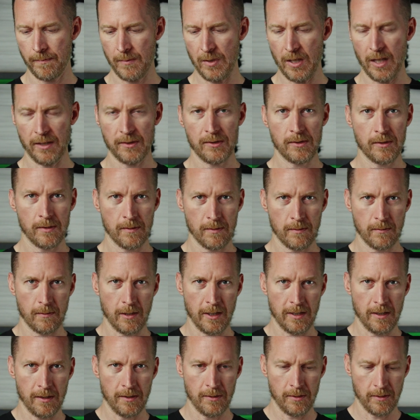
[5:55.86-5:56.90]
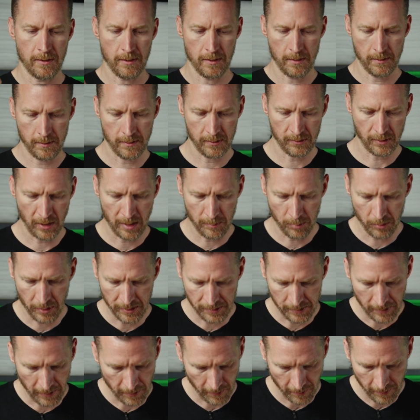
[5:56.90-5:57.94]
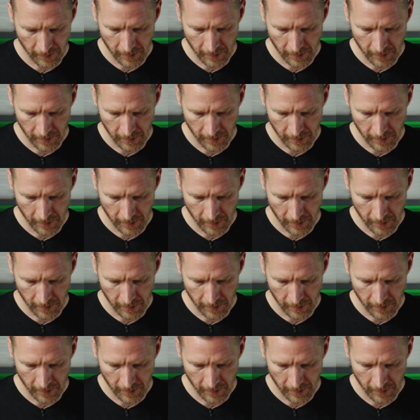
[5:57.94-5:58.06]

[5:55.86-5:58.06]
nuts right into the, the side plate there,